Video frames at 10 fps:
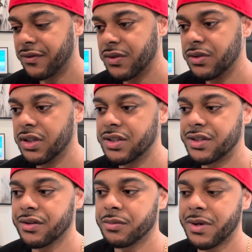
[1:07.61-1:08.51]
After you get a
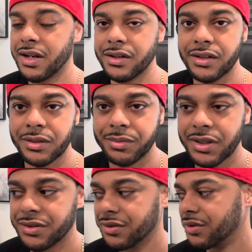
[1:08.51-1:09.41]
certain amount of dick
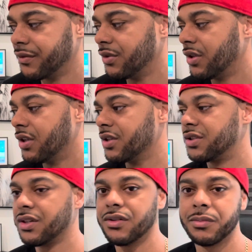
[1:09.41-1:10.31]
pictures, or you get a
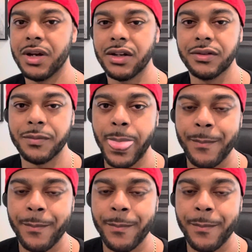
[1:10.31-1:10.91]
certain amount of